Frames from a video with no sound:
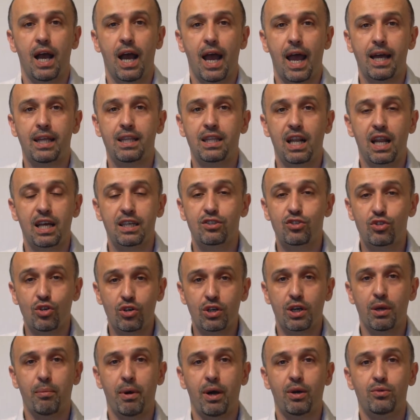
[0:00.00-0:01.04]
and let's
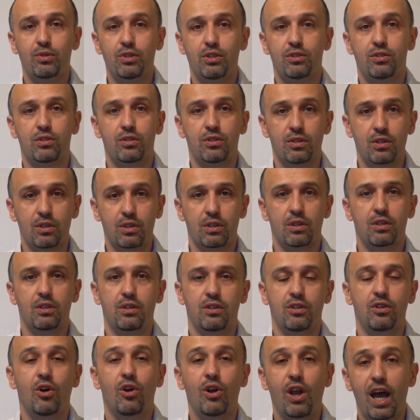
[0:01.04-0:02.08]
talk about this.
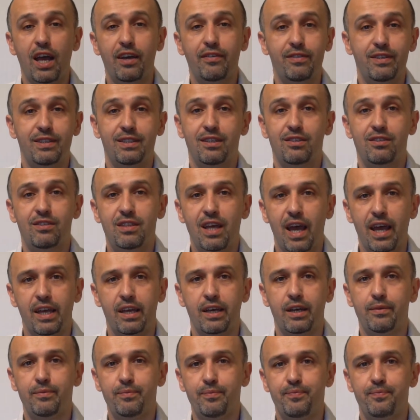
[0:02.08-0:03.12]
Your life is at
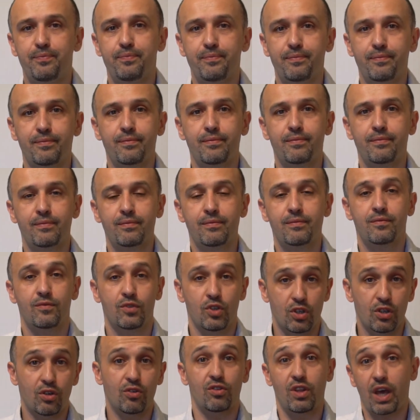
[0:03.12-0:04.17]
stake.
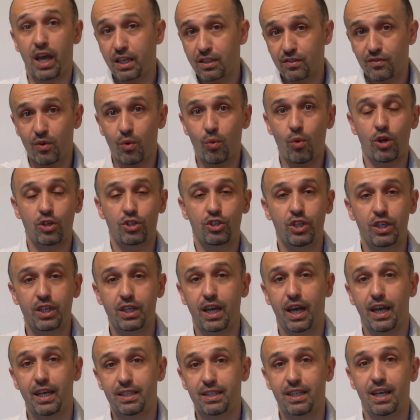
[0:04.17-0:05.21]
You know, thanks for
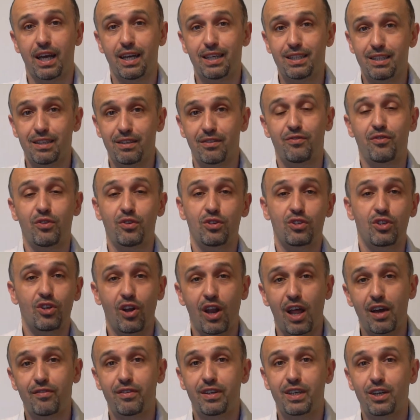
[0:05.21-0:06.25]
watching and, and for your
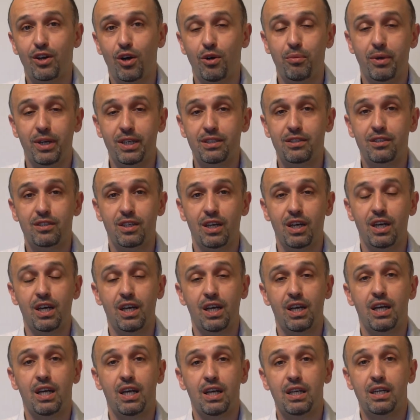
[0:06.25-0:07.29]
lovely comments.
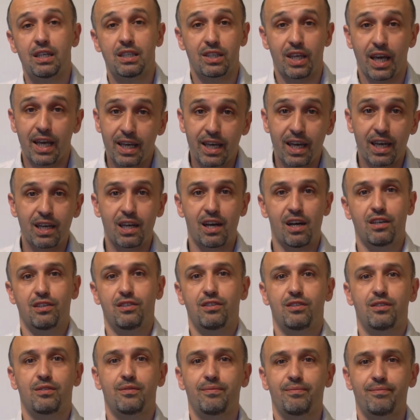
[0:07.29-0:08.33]
Take care,
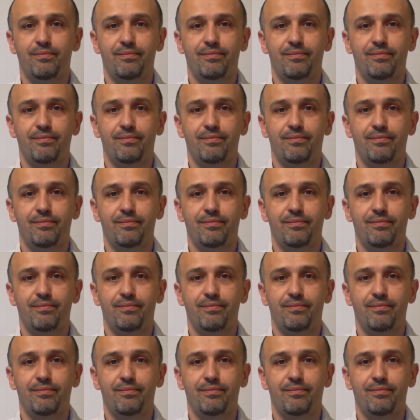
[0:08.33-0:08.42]
guys.